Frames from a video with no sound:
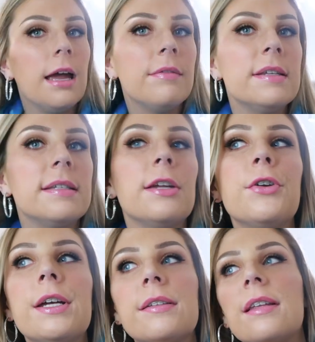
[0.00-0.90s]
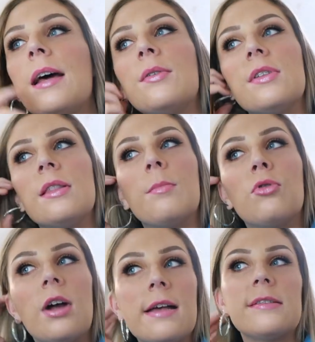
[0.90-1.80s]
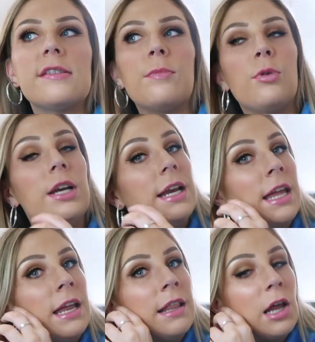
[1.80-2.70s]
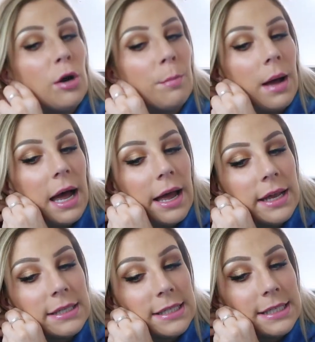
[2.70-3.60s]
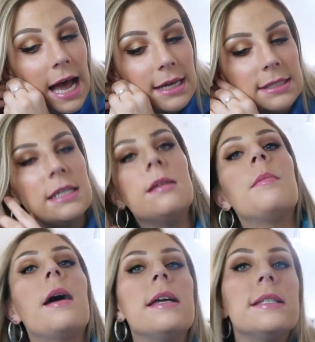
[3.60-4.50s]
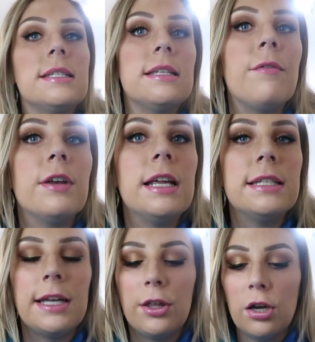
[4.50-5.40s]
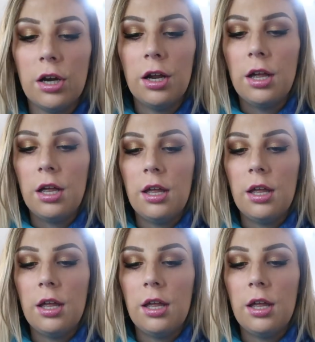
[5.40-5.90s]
I have these earrings that I was in the process of putting in that are by Zaxi by Stephanie Taylor